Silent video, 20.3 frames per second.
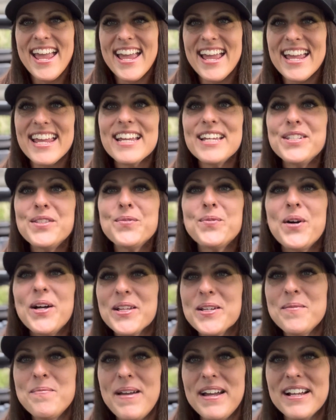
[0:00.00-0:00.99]
Hey guys,
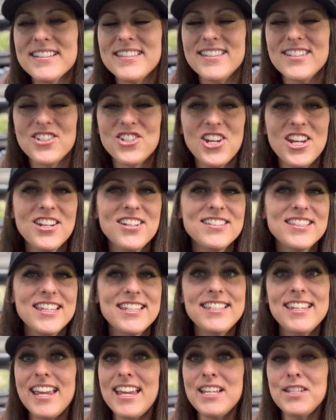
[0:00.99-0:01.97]
welcome back to the channel.
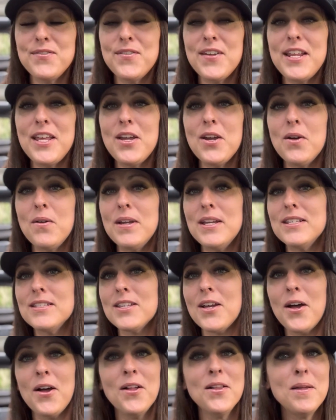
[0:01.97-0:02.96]
Today's video is
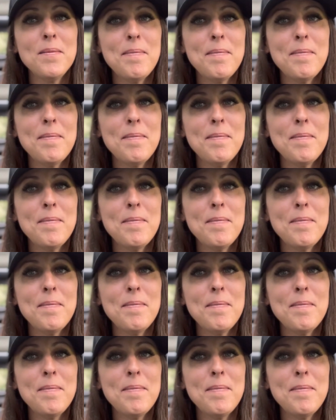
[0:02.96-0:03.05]
all